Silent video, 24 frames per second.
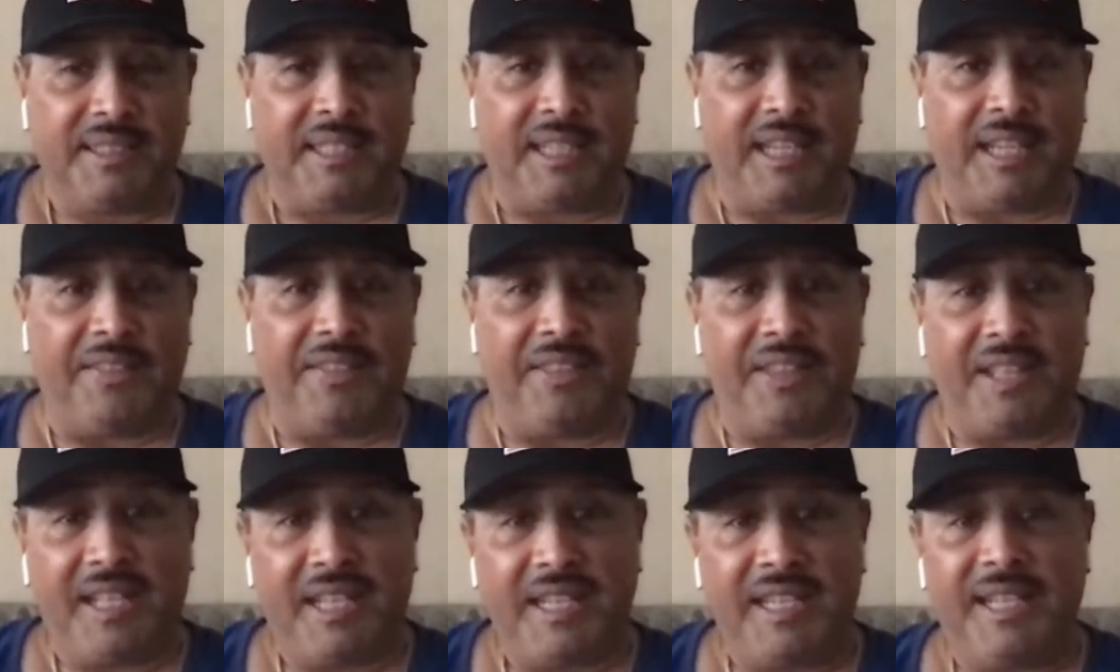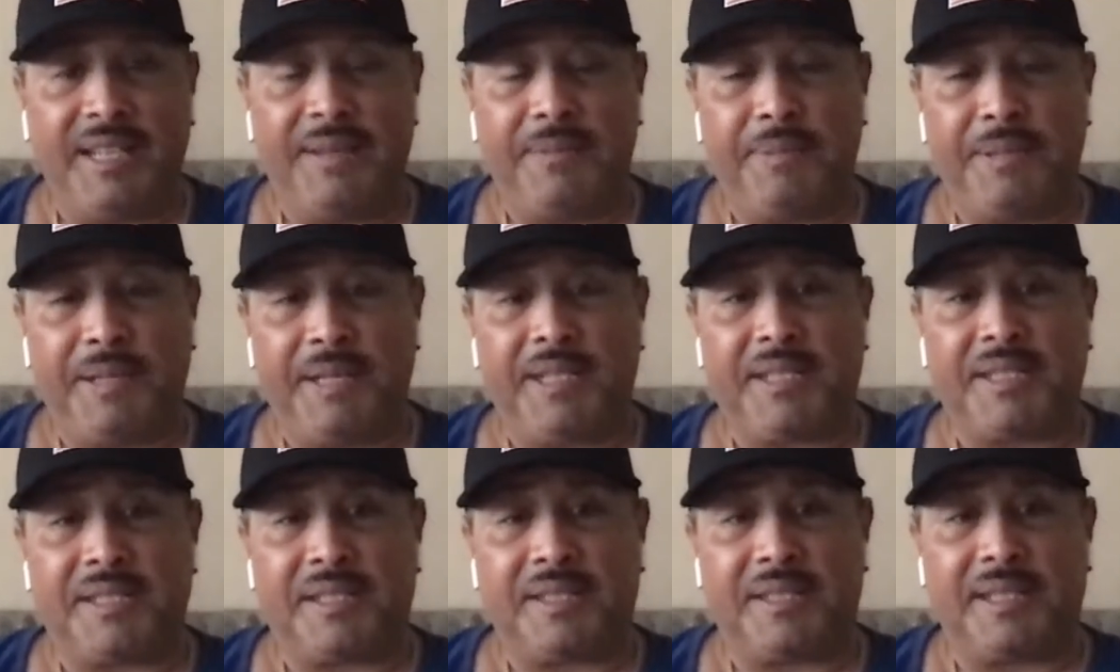And then he
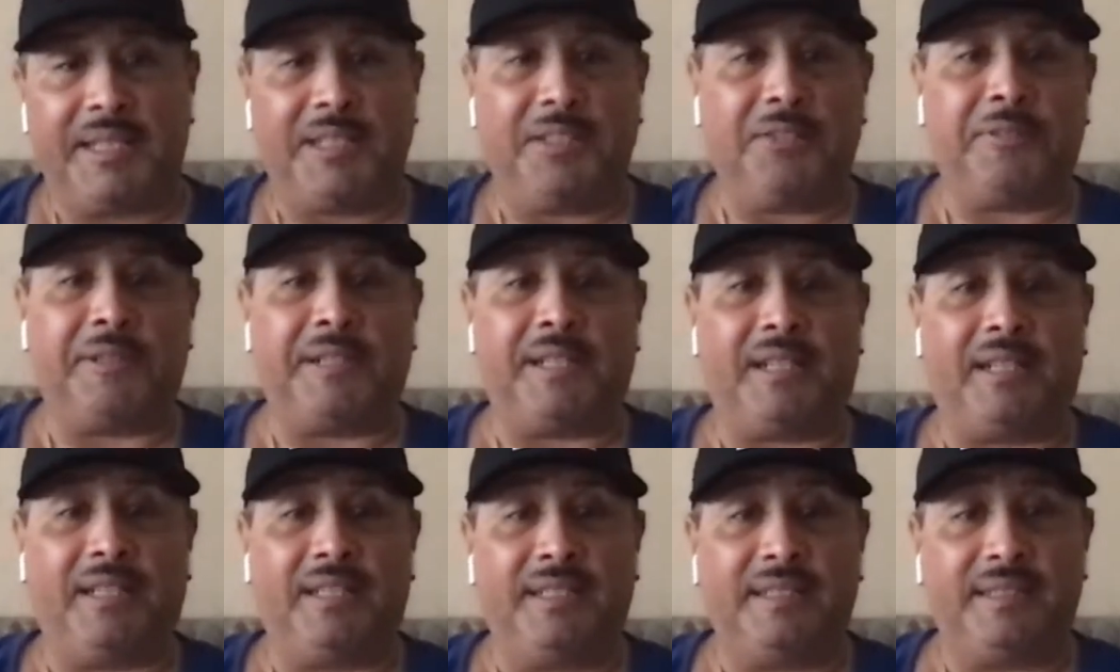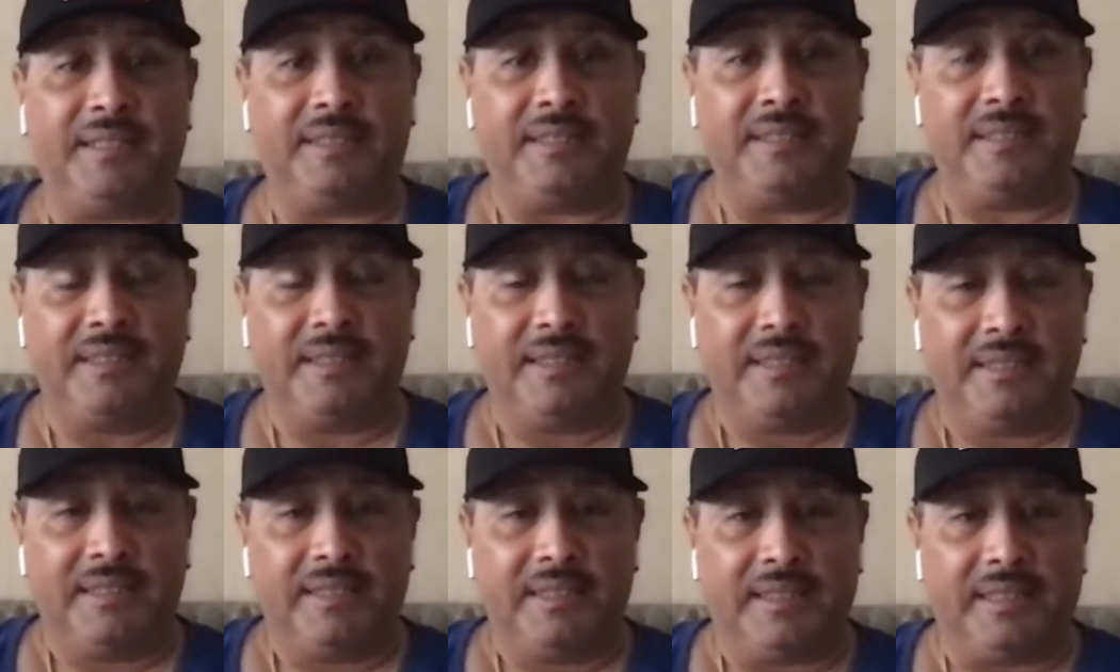beats Hillary Clinton,
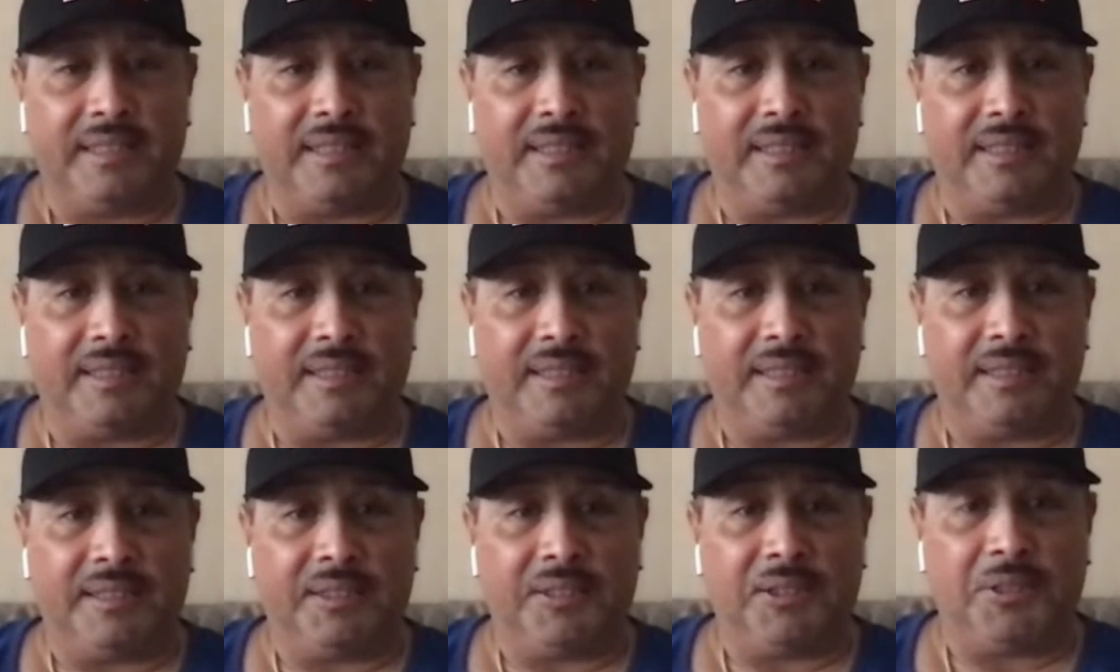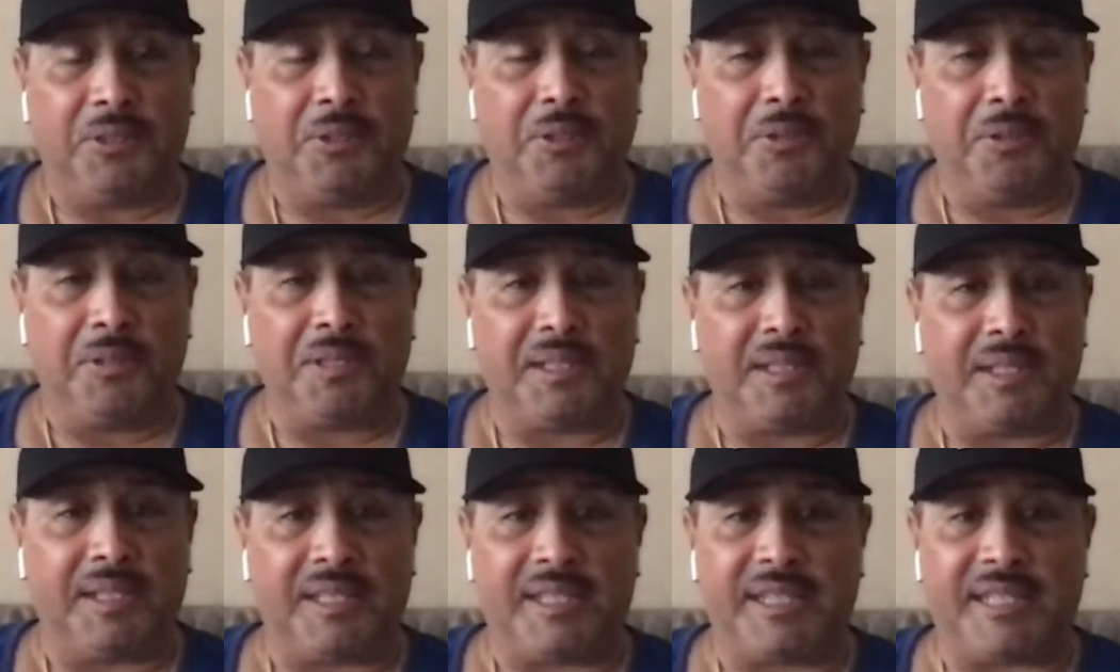who is
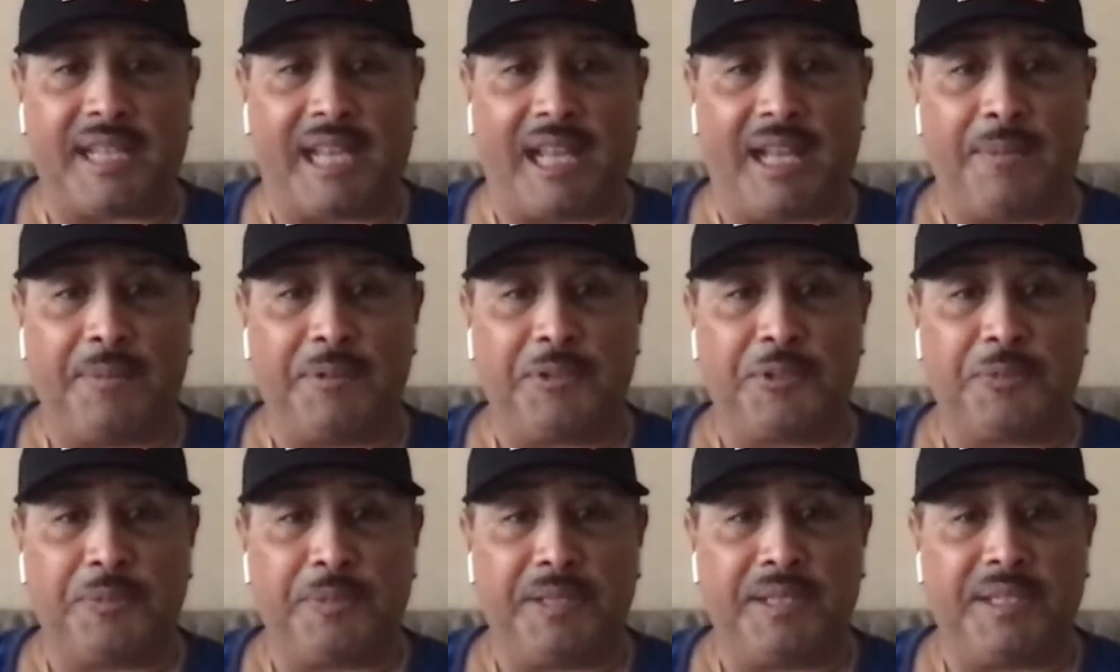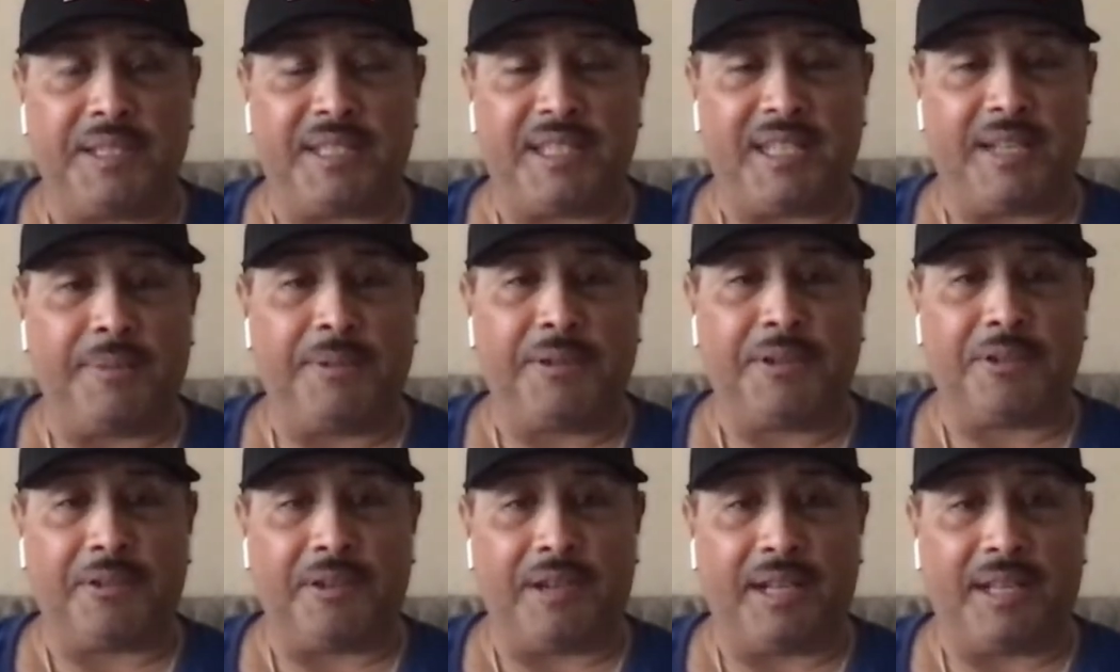an establishment
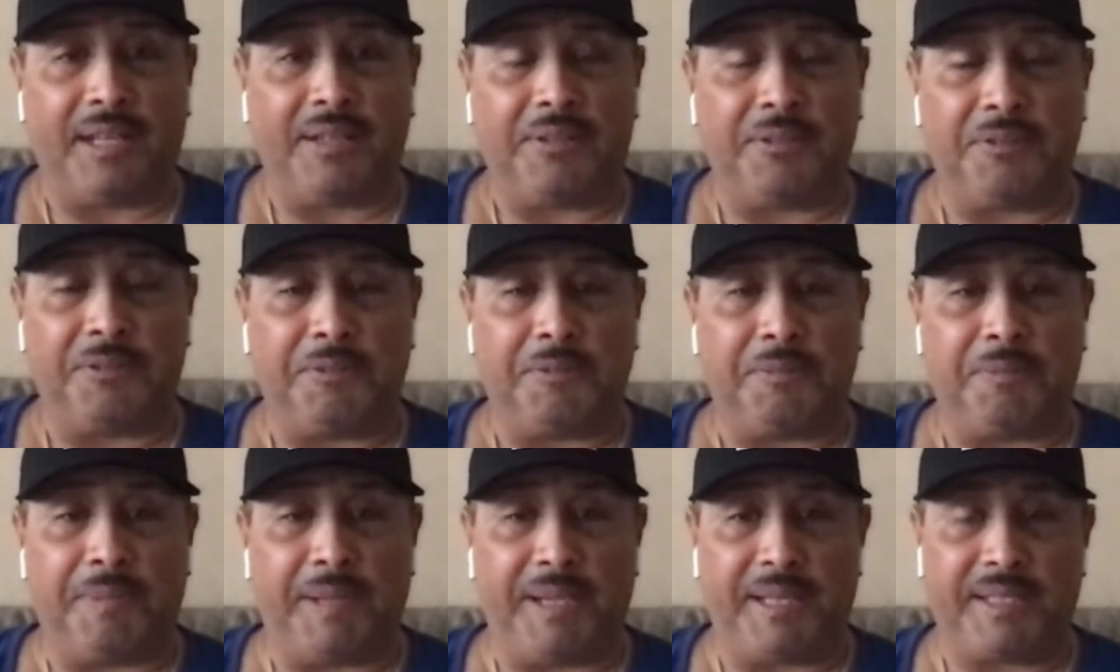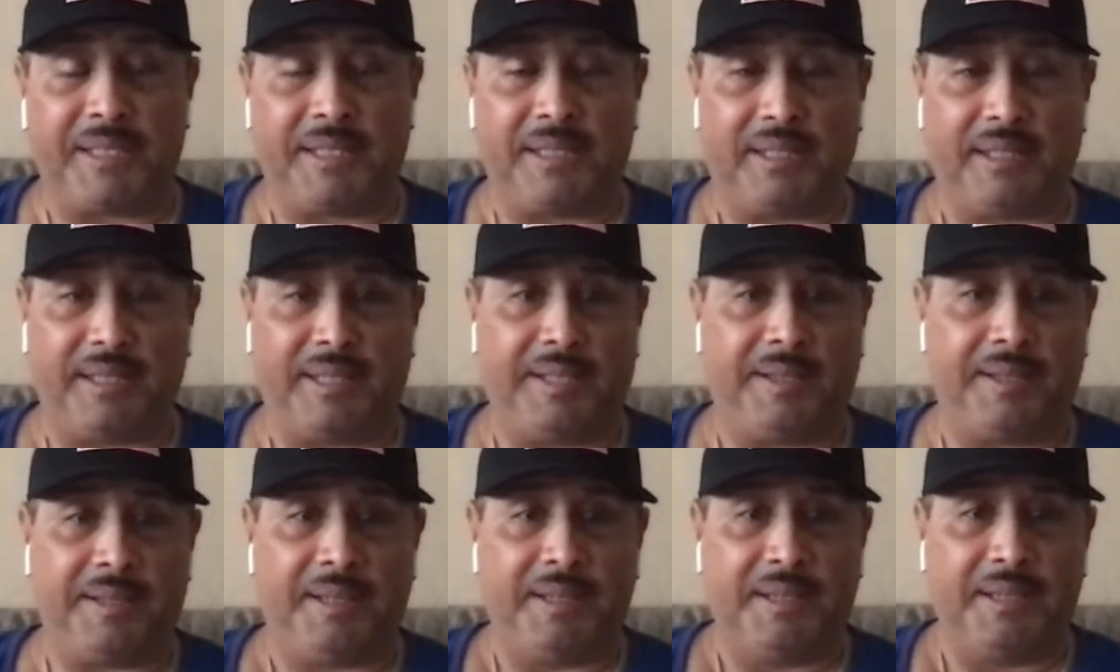Democrat who
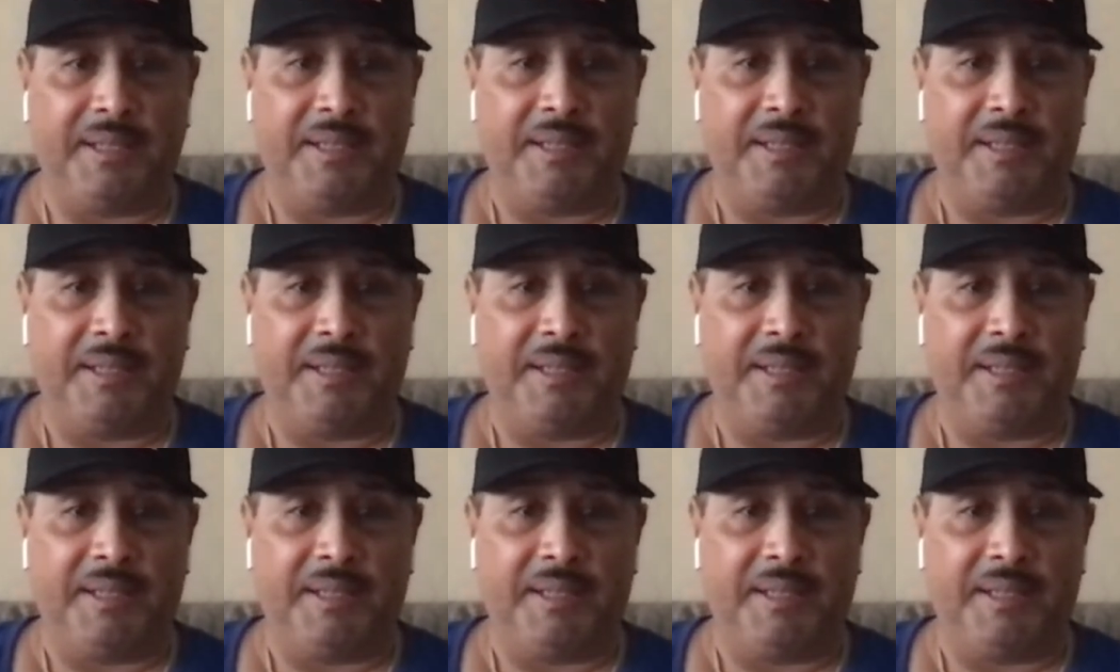basically,